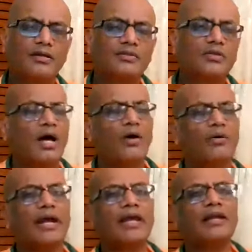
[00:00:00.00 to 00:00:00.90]
So now
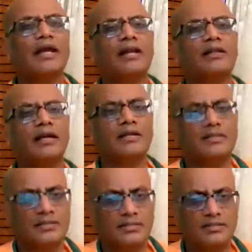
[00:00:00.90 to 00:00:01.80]
again another
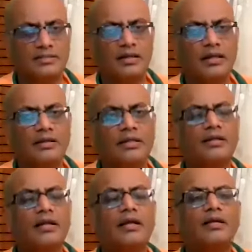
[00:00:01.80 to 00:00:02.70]
antithesis.
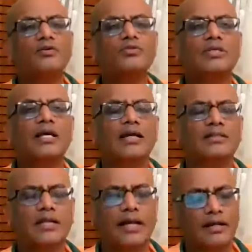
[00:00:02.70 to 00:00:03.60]
That you say,
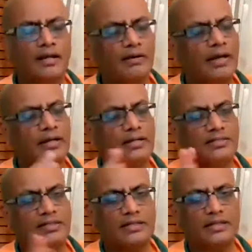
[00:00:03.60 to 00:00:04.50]
I
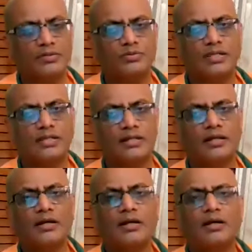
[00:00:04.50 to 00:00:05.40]
understand that you say that
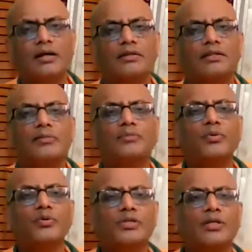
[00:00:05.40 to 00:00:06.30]
the
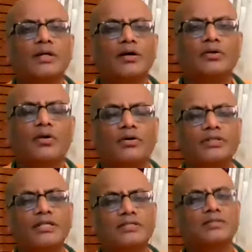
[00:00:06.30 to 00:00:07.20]
Purusha or the
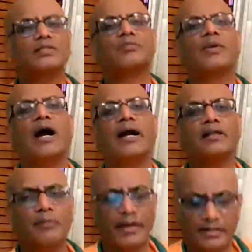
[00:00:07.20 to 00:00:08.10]
consciousness is behind
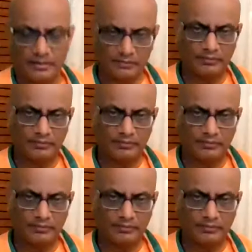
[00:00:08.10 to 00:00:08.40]
the mind.